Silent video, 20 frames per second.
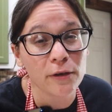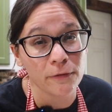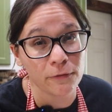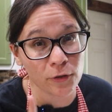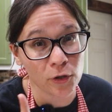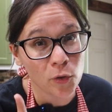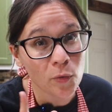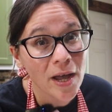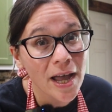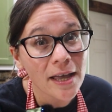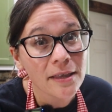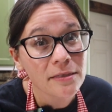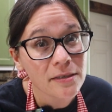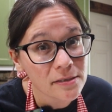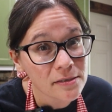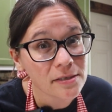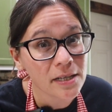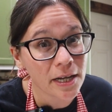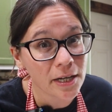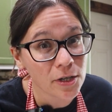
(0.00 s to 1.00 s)
If you had
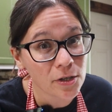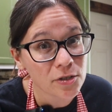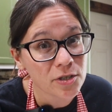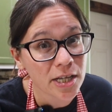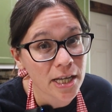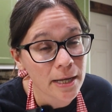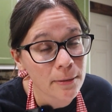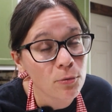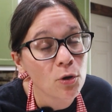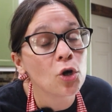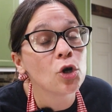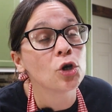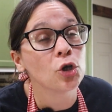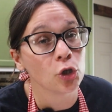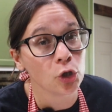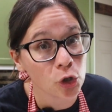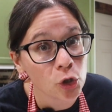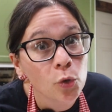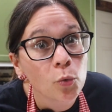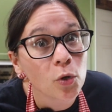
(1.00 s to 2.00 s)
this at your table,
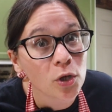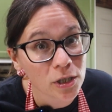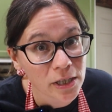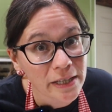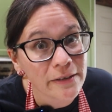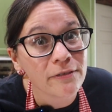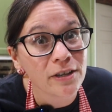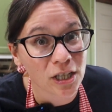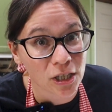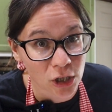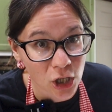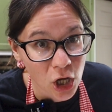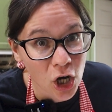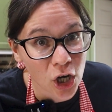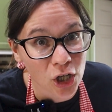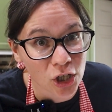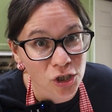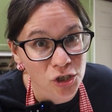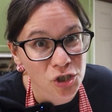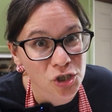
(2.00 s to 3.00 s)
you were living
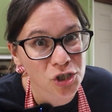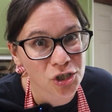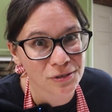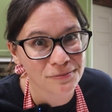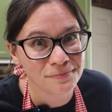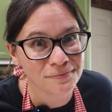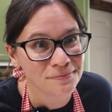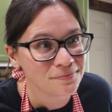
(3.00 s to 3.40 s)
large.